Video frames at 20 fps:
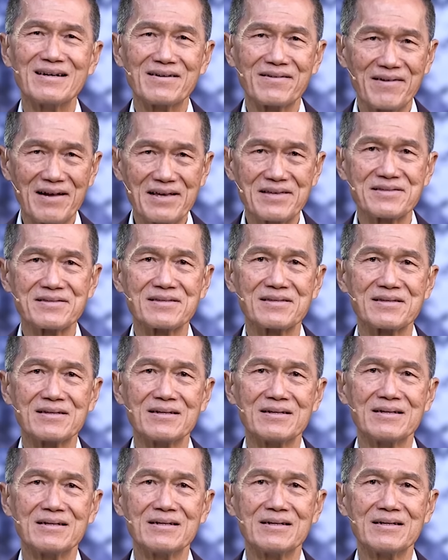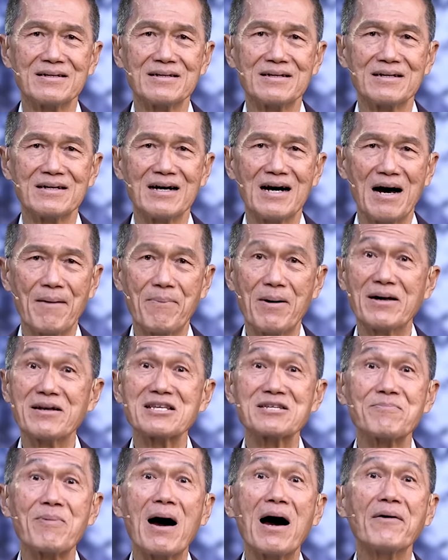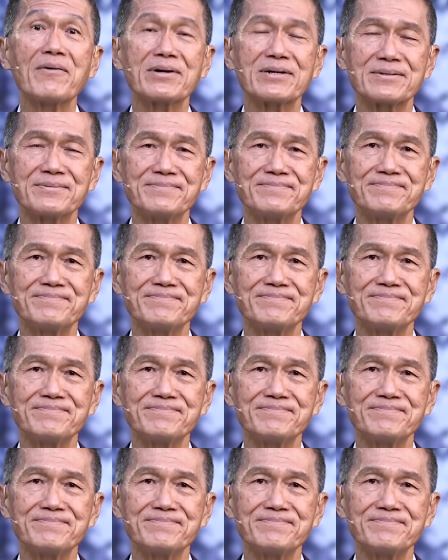Rest upon His power.